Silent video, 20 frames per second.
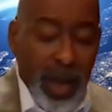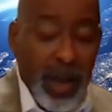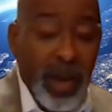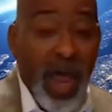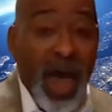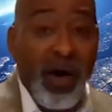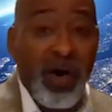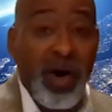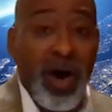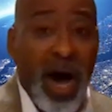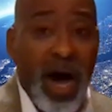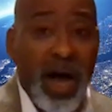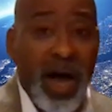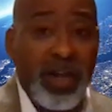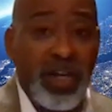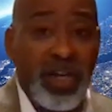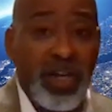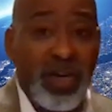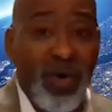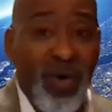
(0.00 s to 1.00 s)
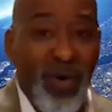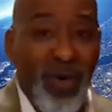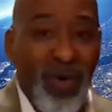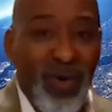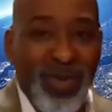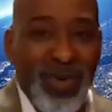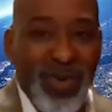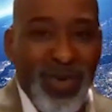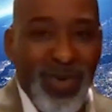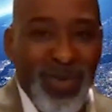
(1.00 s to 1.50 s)
And now God has
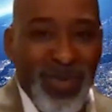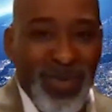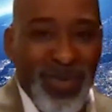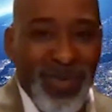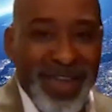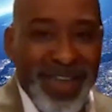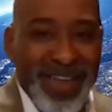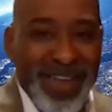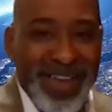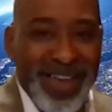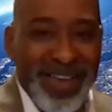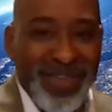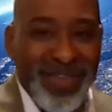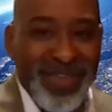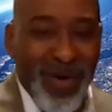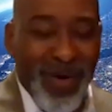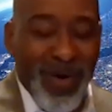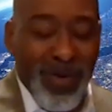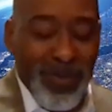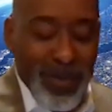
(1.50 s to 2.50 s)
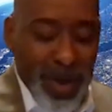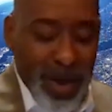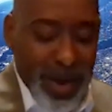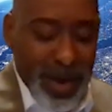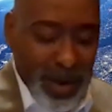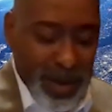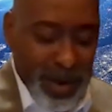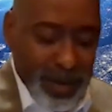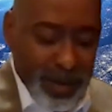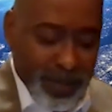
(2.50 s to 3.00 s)
called you, He's called
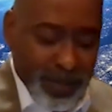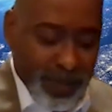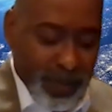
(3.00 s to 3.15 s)
me.